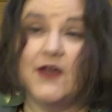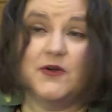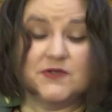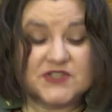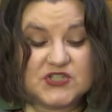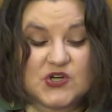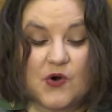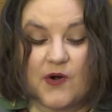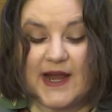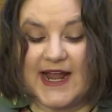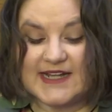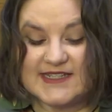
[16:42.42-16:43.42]
whose
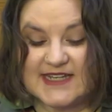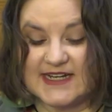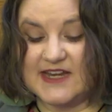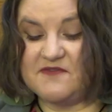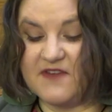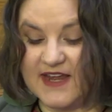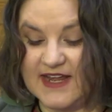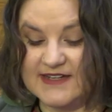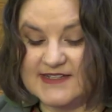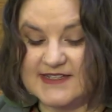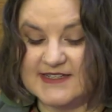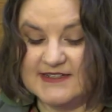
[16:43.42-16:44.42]
story and
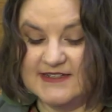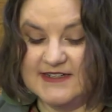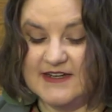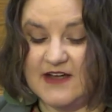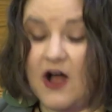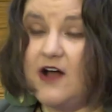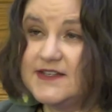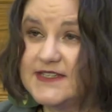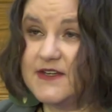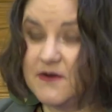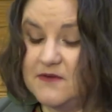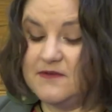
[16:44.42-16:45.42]
significance
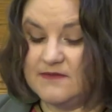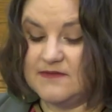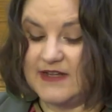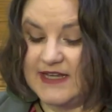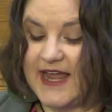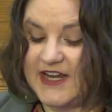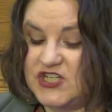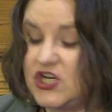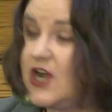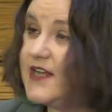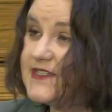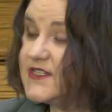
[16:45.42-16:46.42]
also, like
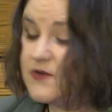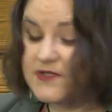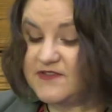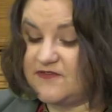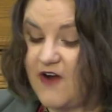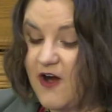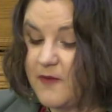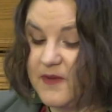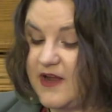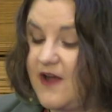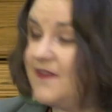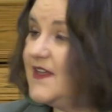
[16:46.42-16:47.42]
John's, goes far
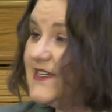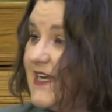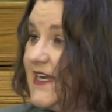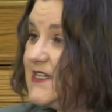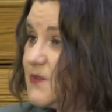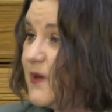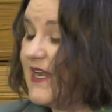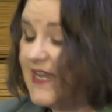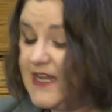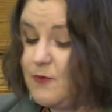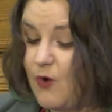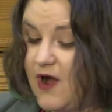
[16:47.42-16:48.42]
beyond the days when
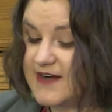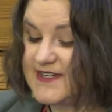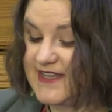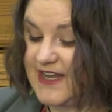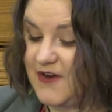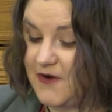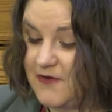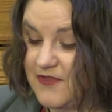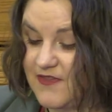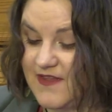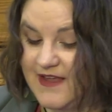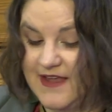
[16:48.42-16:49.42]
he walked the
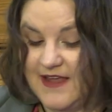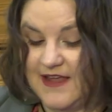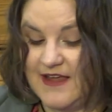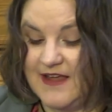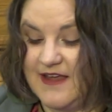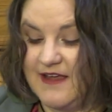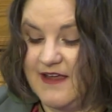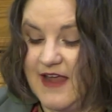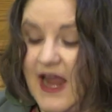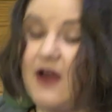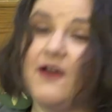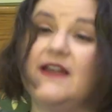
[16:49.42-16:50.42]
earth?
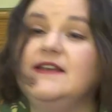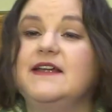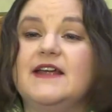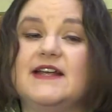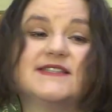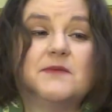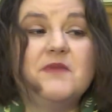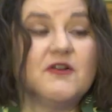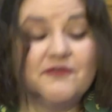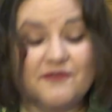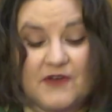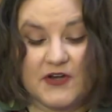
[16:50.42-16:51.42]
Herod is a mere
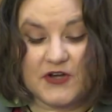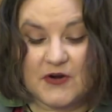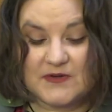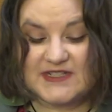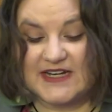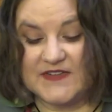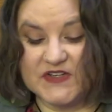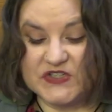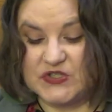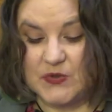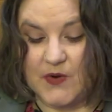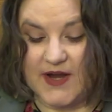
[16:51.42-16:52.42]
footnote in the
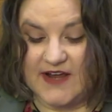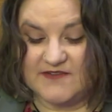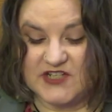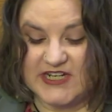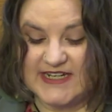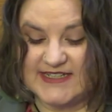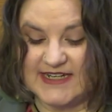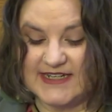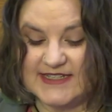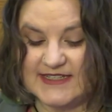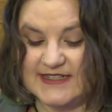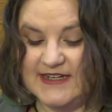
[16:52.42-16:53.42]
story of
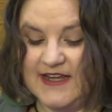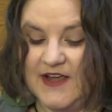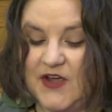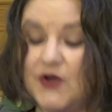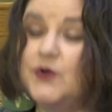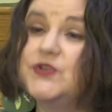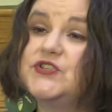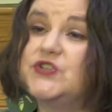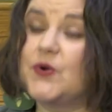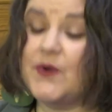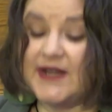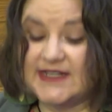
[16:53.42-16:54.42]
Jesus, whose
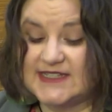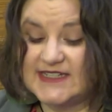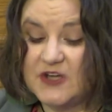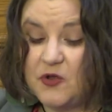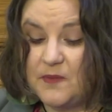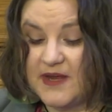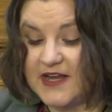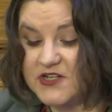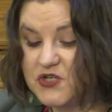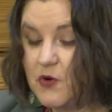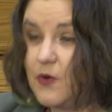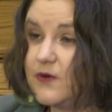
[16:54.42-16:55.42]
story is still being
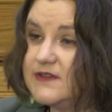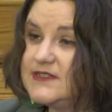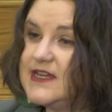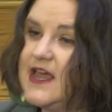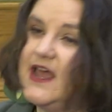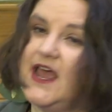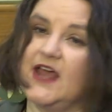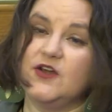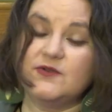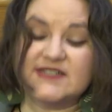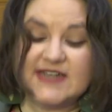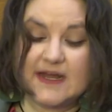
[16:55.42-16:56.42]
told, and
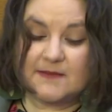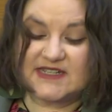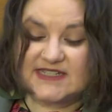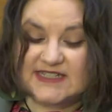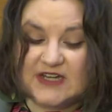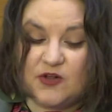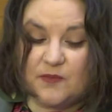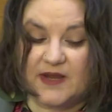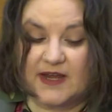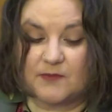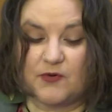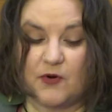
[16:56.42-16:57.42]
whose name is still
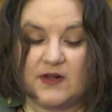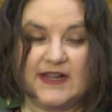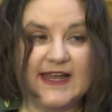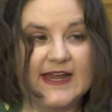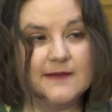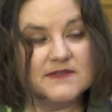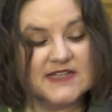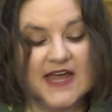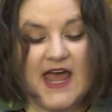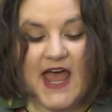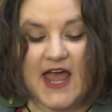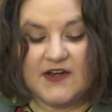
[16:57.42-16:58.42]
being proclaimed,
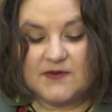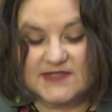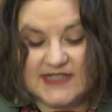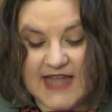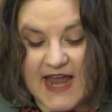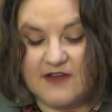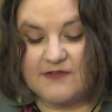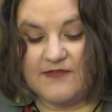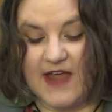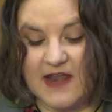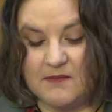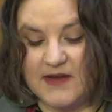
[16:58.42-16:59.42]
and whose life
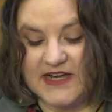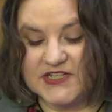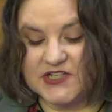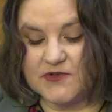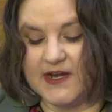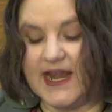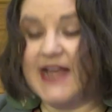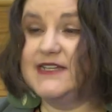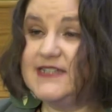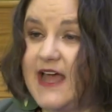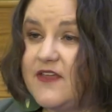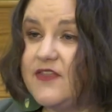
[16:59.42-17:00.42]
and ministry and
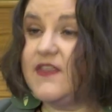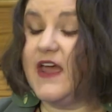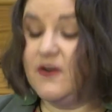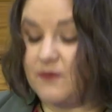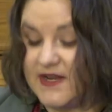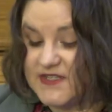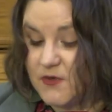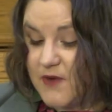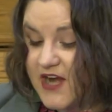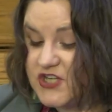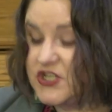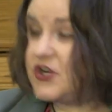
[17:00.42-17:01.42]
death and
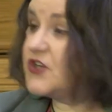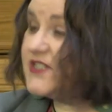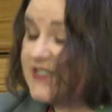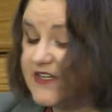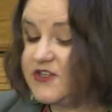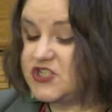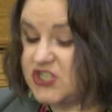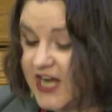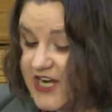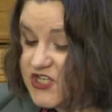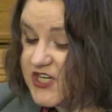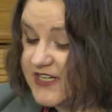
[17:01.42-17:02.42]
resurrection are still
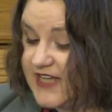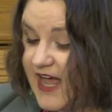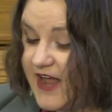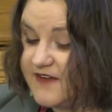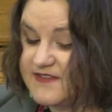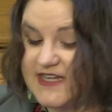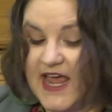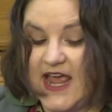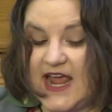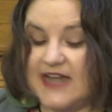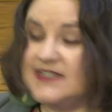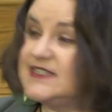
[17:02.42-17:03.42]
changing lives
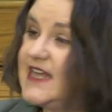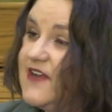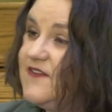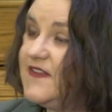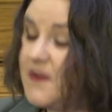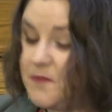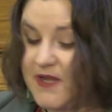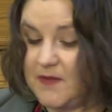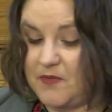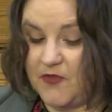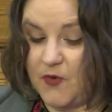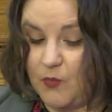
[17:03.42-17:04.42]
and saving the
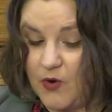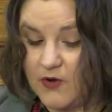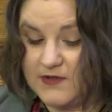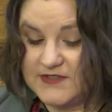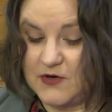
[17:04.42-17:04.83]
people the world